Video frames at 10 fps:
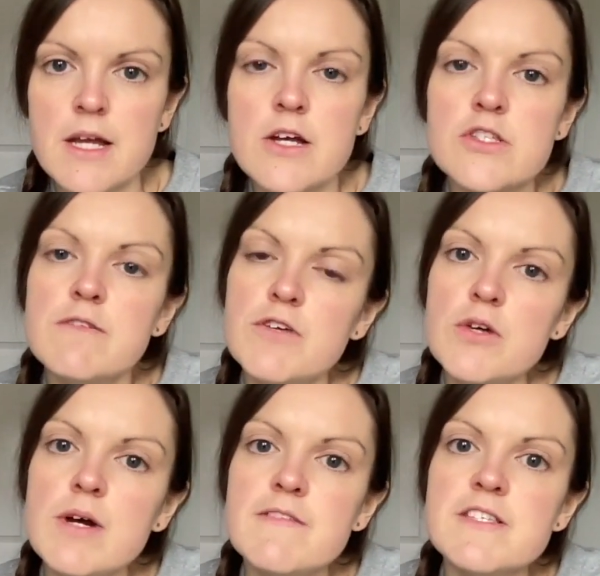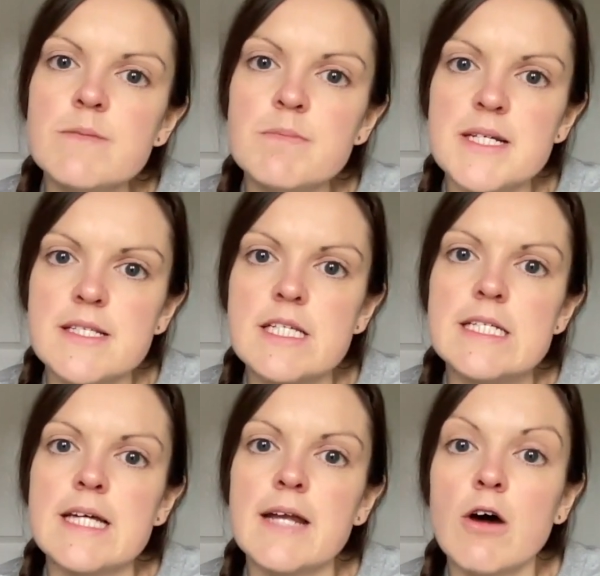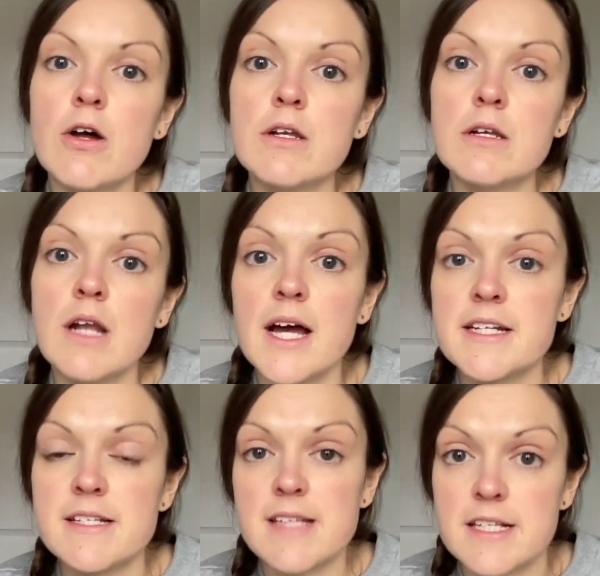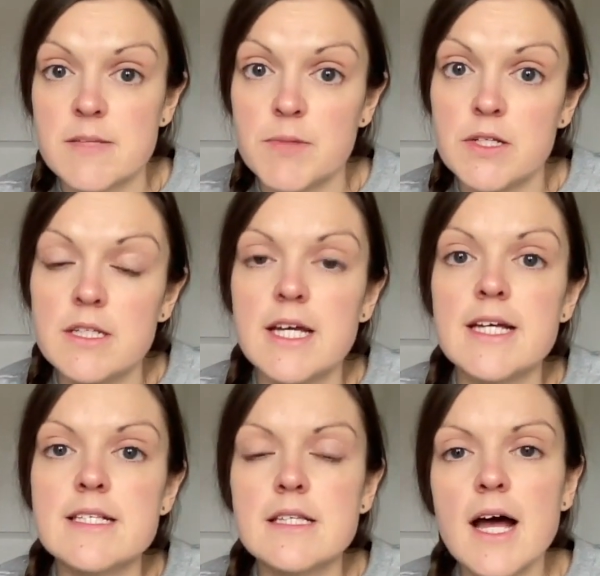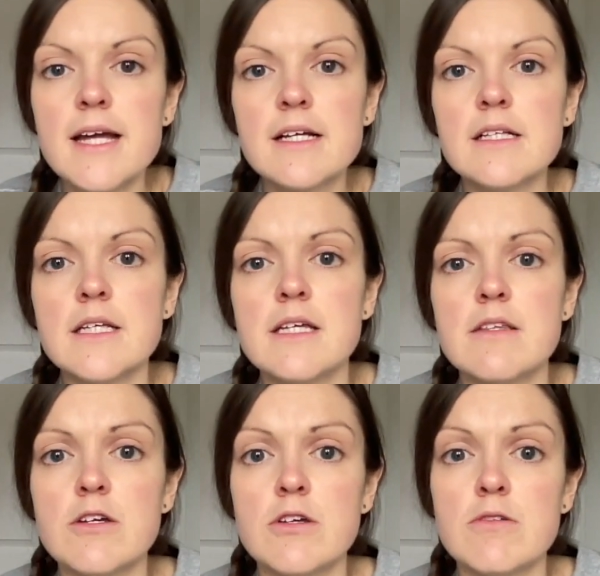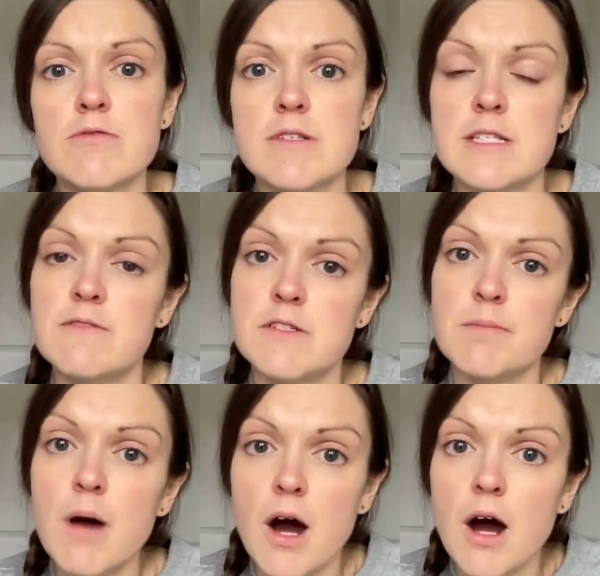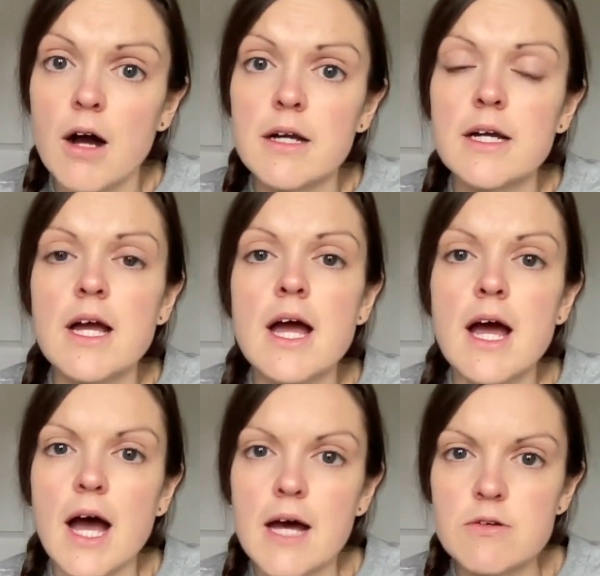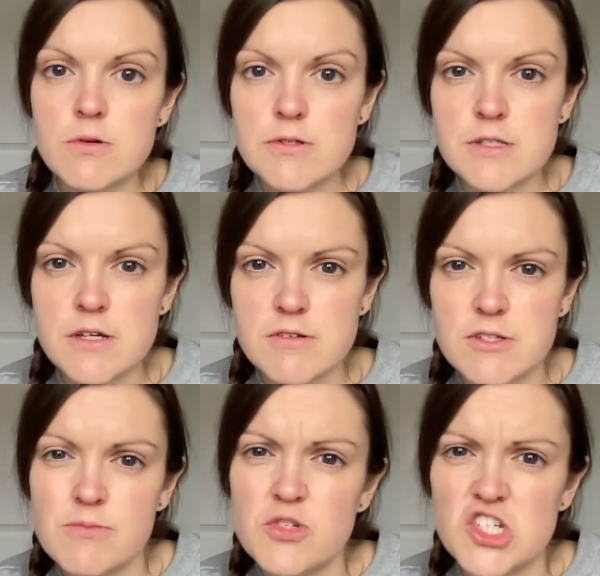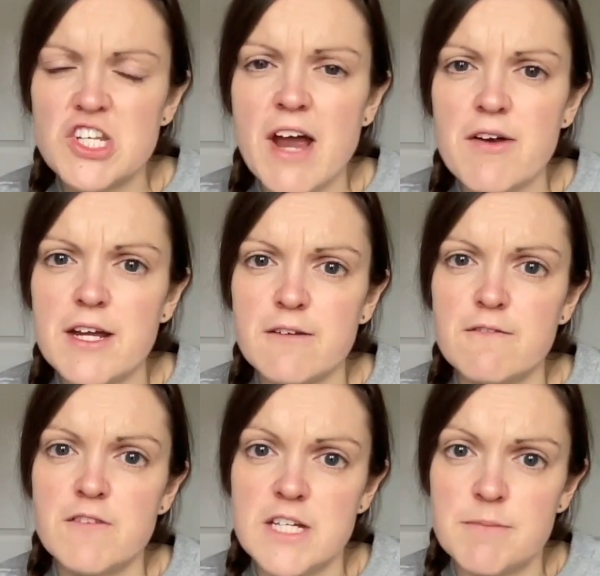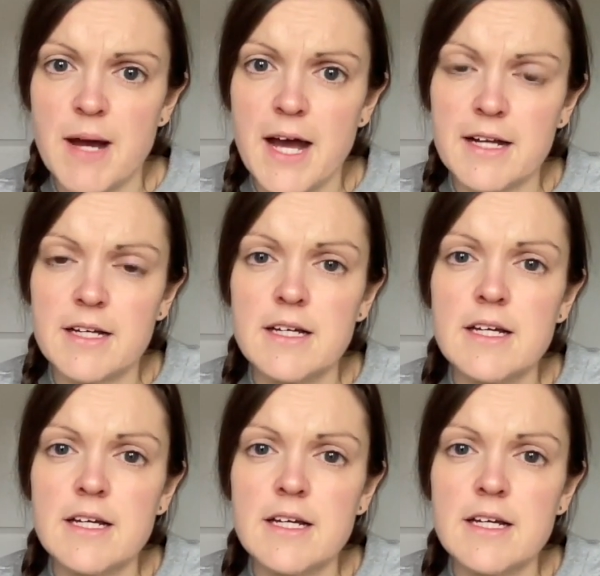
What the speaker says: So if you have submitted an online assessment, it's likely that you've received a mark and also some generic feedback.